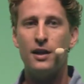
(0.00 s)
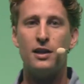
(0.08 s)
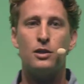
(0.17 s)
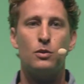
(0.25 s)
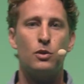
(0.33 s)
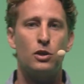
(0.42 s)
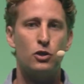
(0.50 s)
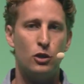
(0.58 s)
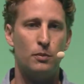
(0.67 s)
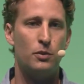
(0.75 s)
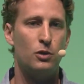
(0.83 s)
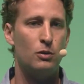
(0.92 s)
nice
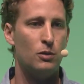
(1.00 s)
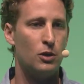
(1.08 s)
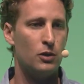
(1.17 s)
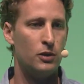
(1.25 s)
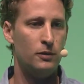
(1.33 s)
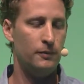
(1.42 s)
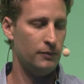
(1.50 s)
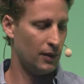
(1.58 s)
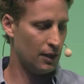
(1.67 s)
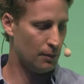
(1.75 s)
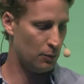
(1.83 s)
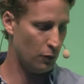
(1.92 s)
workshop tomorrow
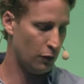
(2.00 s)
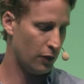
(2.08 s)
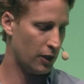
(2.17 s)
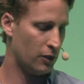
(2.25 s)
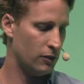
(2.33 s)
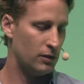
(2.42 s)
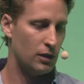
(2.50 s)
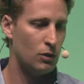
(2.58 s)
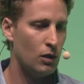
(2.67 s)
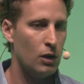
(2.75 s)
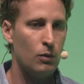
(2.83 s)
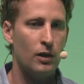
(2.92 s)
and a booth here that
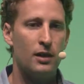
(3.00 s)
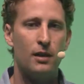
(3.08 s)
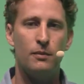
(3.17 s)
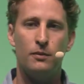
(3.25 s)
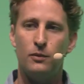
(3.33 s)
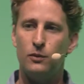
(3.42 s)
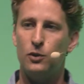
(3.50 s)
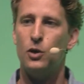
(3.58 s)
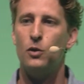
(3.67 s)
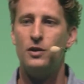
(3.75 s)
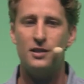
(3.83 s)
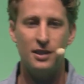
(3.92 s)
you're all welcome to
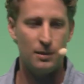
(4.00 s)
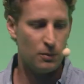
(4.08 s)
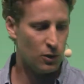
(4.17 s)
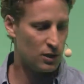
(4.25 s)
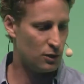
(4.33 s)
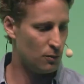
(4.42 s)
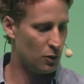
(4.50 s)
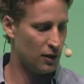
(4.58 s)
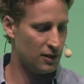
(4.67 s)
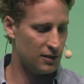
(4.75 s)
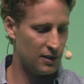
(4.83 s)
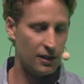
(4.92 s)
go and see much more
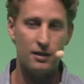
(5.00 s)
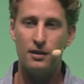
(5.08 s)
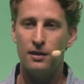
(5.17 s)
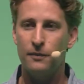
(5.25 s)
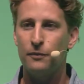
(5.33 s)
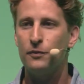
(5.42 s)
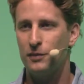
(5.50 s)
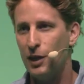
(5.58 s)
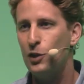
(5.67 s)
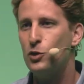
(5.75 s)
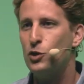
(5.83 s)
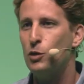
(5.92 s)
insight.
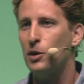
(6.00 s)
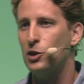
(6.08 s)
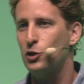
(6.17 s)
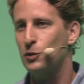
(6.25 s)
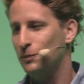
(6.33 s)
Thank you so much.